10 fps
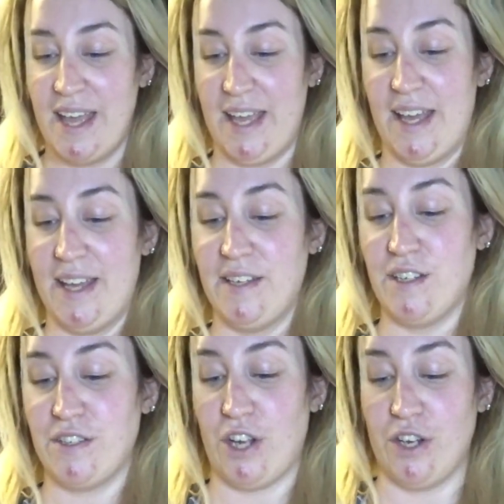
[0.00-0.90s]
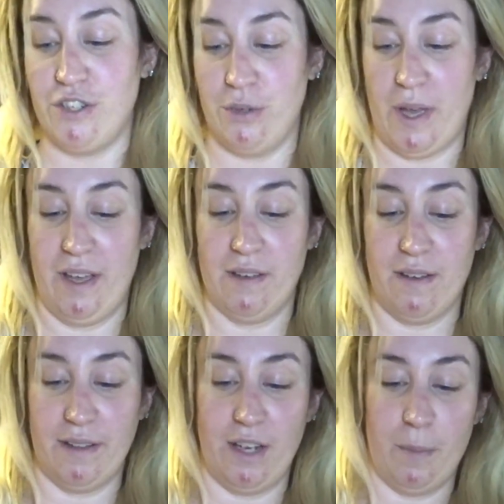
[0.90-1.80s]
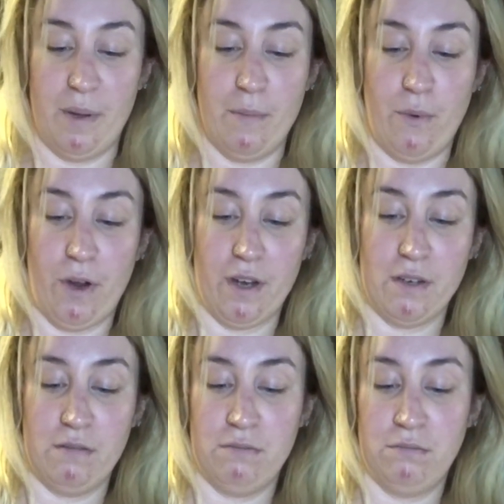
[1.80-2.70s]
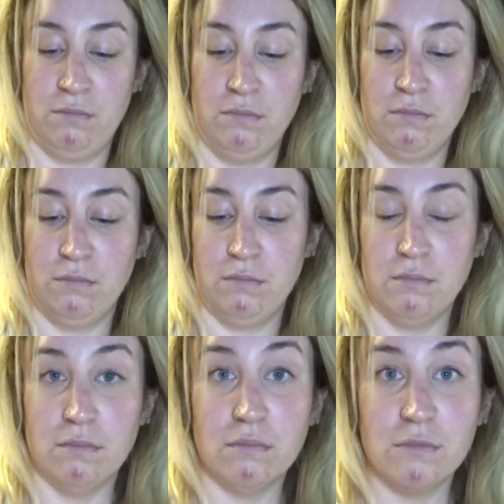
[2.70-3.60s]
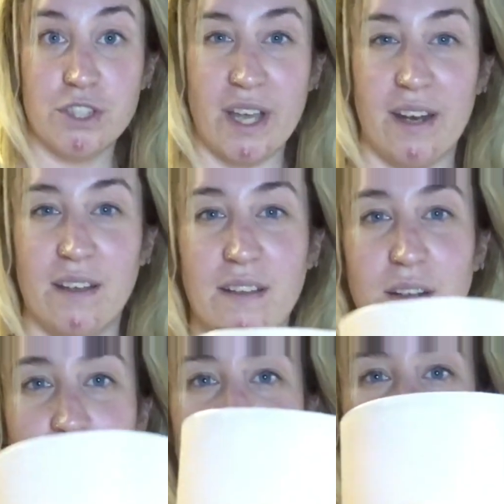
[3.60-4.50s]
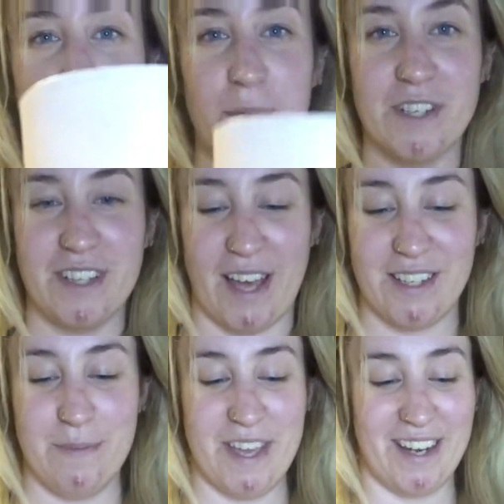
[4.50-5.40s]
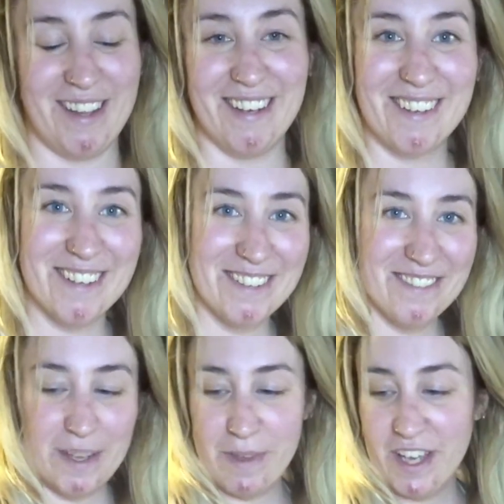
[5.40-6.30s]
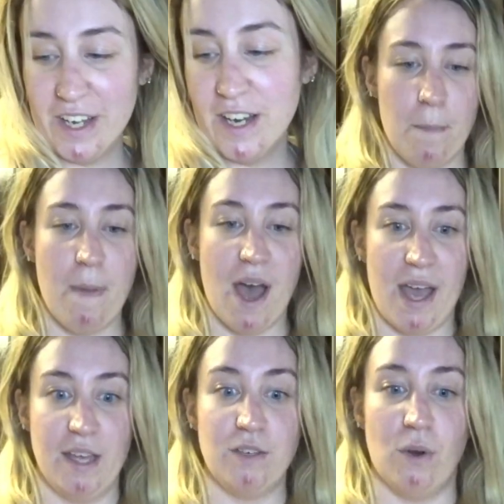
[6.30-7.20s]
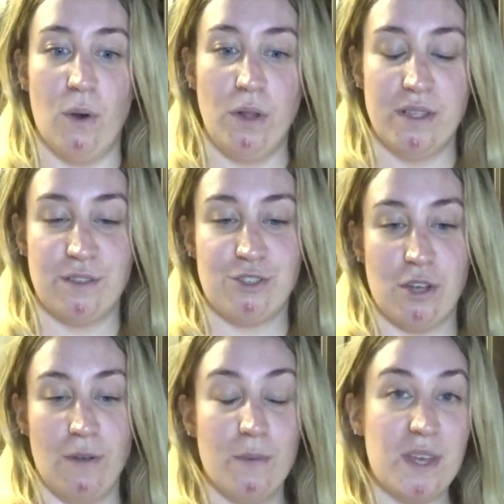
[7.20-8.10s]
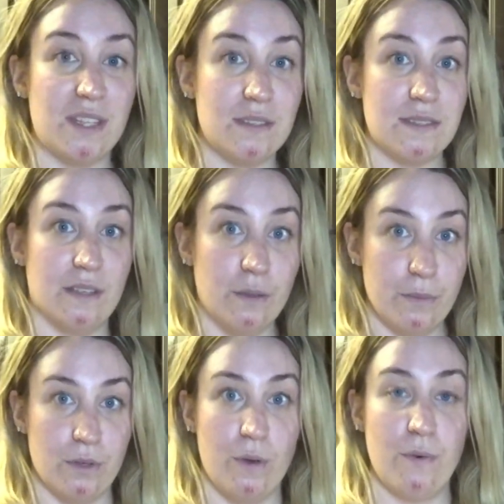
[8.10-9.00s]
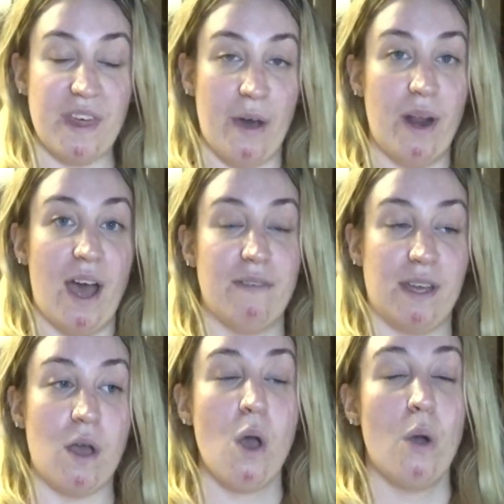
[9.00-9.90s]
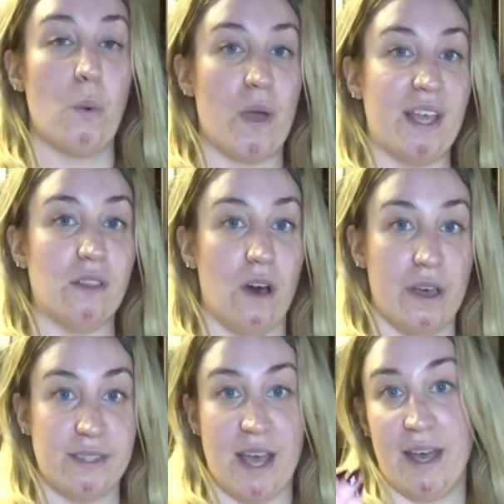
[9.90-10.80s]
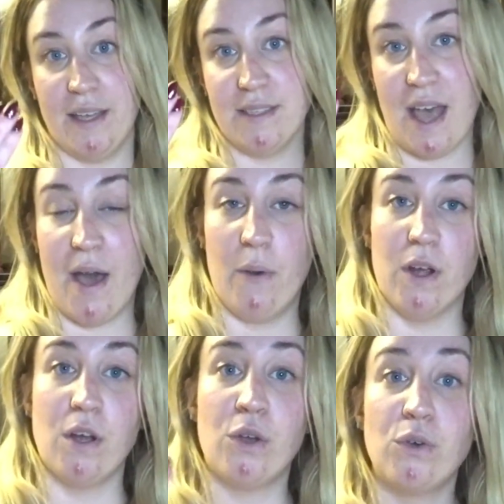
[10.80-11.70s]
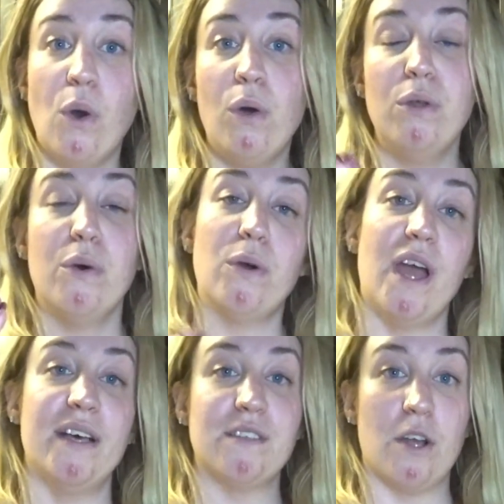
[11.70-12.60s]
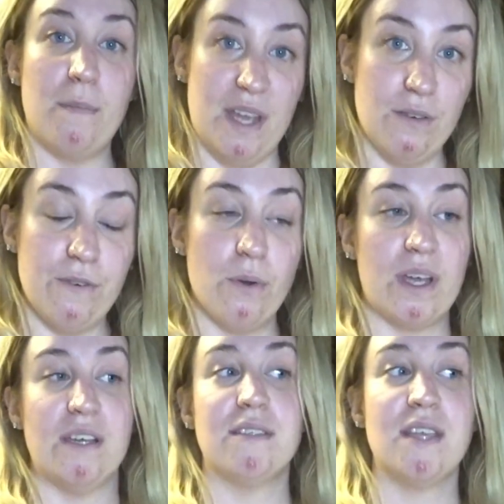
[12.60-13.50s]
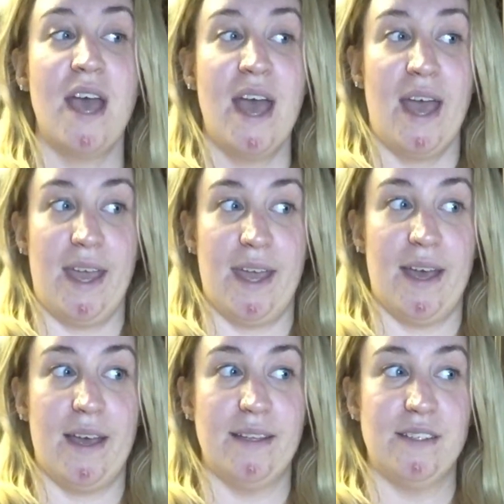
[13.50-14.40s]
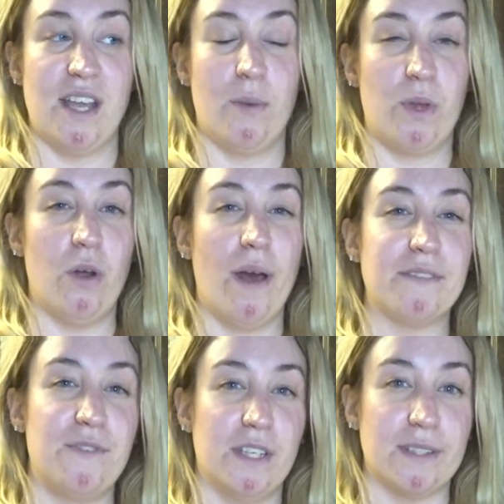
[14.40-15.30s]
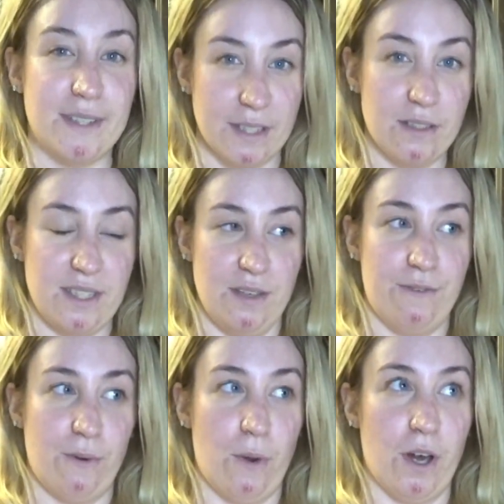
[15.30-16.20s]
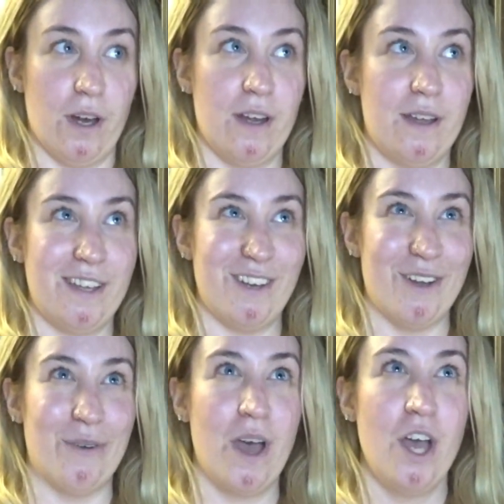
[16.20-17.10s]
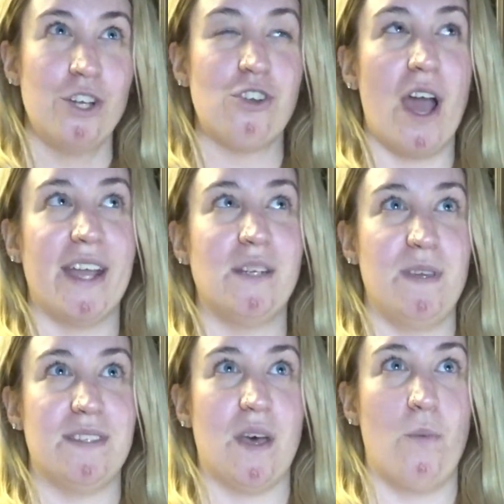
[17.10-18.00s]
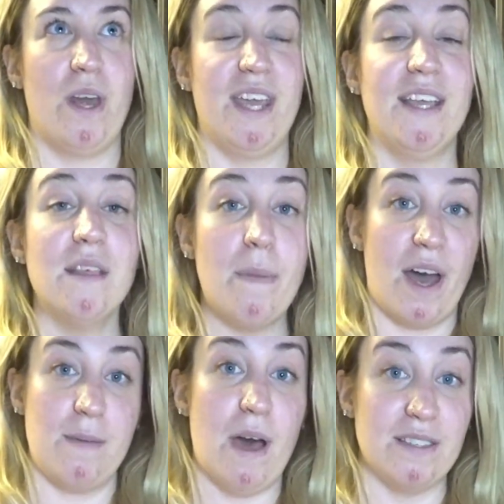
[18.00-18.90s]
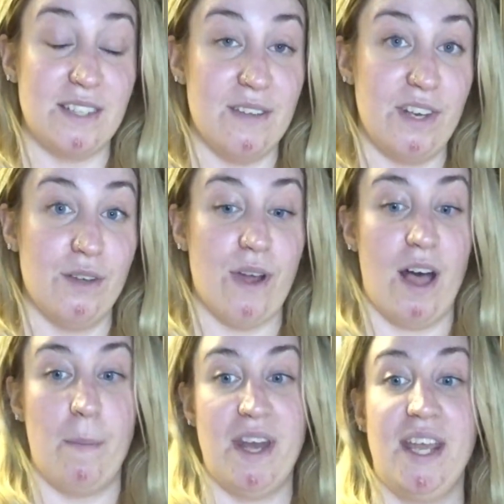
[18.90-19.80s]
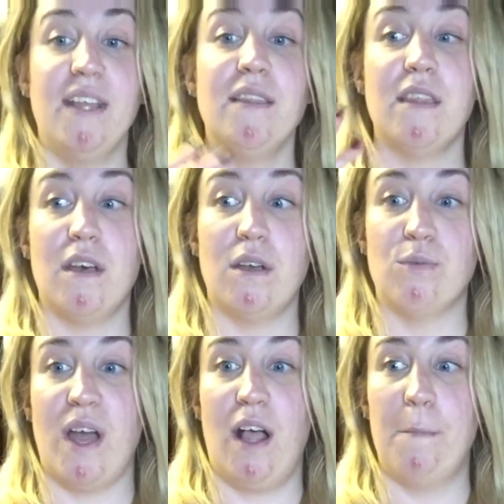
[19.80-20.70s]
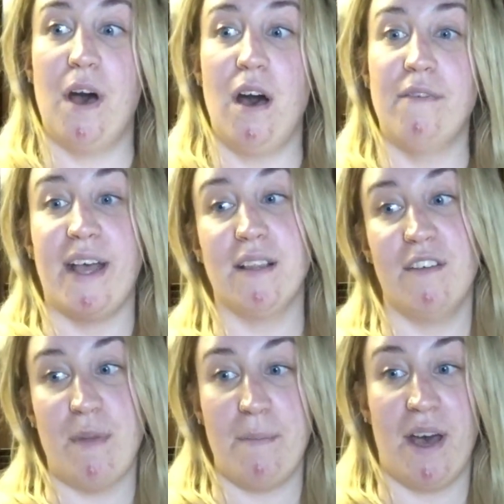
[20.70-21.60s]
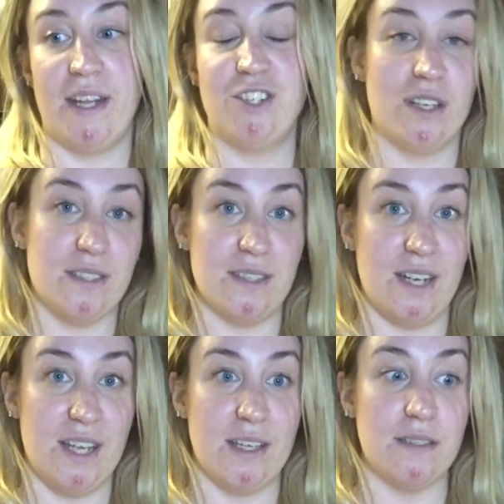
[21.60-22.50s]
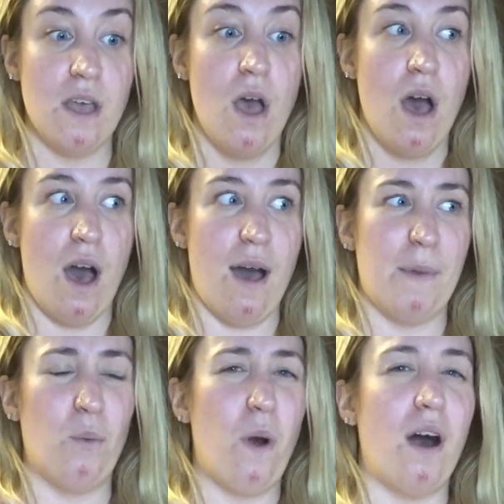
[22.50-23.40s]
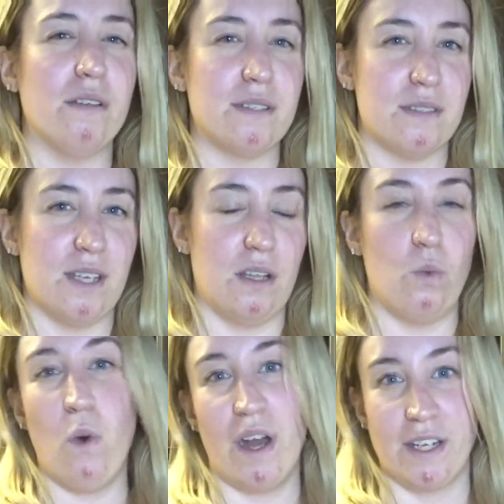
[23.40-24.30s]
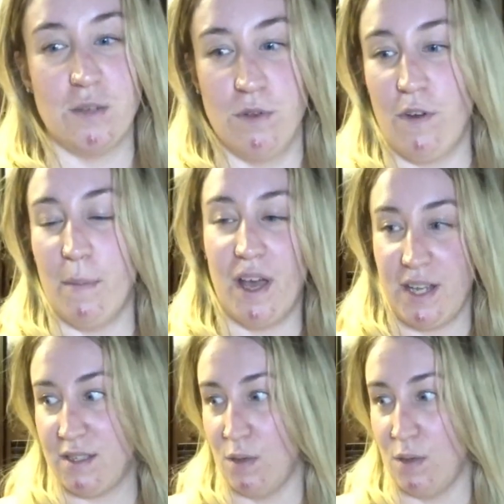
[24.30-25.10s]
and start doing a little bit more. Just adding a little bit of creamer to that to make it a little creamier. My goal is to show that we can still move without having weight loss as our goal or as our main focus, and we don't have to feel guilty for, you know, trying to be someone in the body positivity realm and in the realm of I love my body just as it is, while still wanting to move our bodies